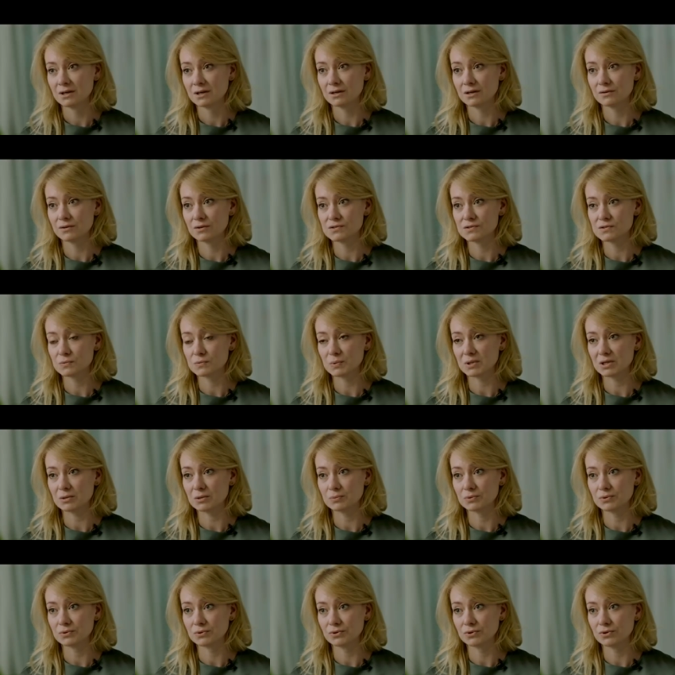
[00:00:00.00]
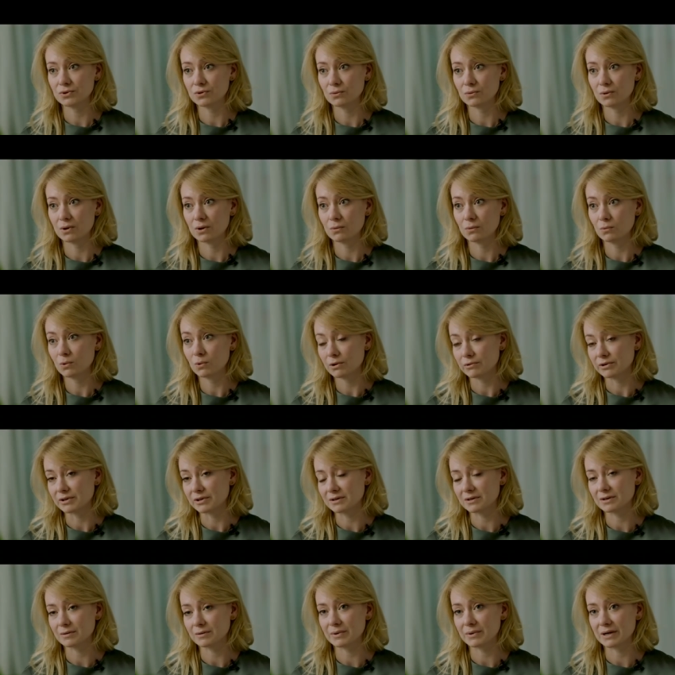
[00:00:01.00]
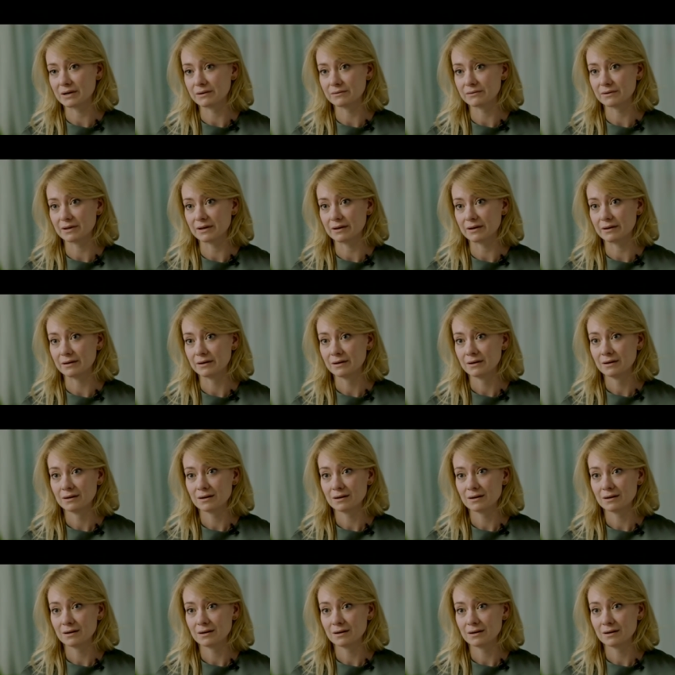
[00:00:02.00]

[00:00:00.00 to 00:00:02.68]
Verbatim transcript: and those are people who are worried about their